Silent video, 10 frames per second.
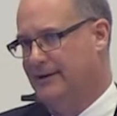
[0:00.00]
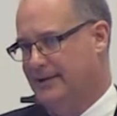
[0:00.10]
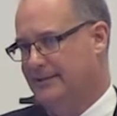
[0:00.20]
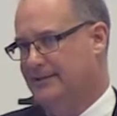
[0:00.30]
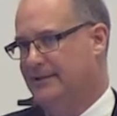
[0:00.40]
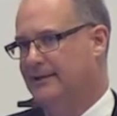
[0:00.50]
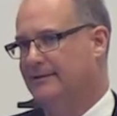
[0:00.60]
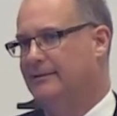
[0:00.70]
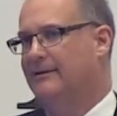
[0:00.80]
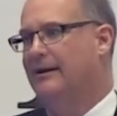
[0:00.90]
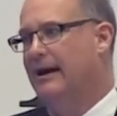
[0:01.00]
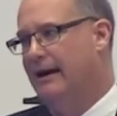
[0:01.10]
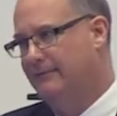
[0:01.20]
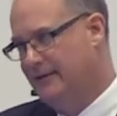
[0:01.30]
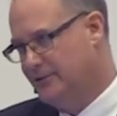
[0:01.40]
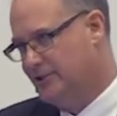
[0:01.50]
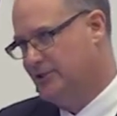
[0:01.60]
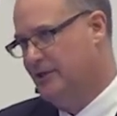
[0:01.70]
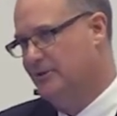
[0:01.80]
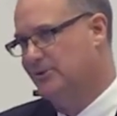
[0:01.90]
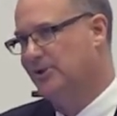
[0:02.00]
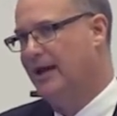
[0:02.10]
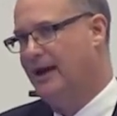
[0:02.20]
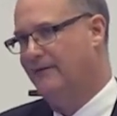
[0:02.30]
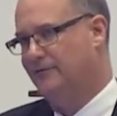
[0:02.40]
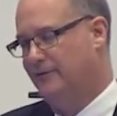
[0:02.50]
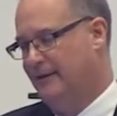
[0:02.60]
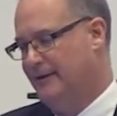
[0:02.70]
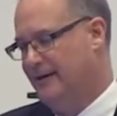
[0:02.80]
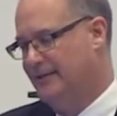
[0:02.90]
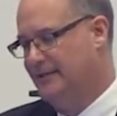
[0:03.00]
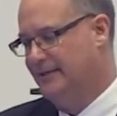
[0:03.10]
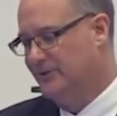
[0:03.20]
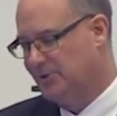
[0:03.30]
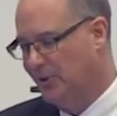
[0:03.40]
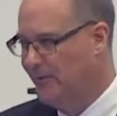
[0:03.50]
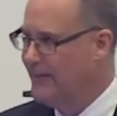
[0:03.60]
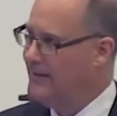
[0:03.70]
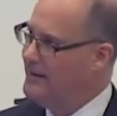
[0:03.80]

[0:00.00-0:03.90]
nineteenth and then shares after the nineteenth. So